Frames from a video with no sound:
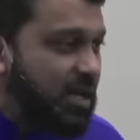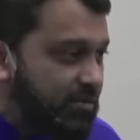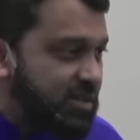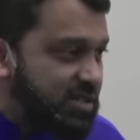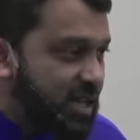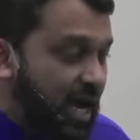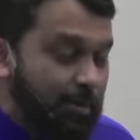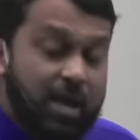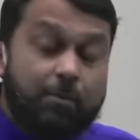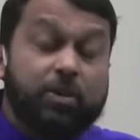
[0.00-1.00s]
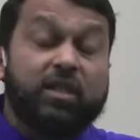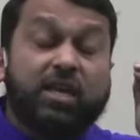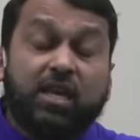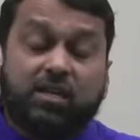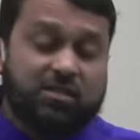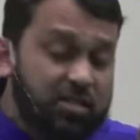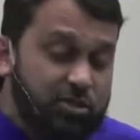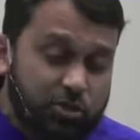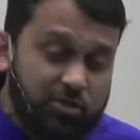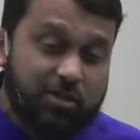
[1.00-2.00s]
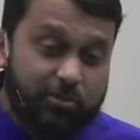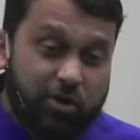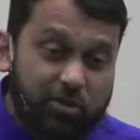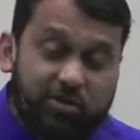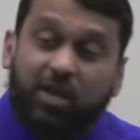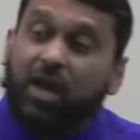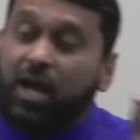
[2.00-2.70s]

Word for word: of Islam. Please, sisters and brothers, I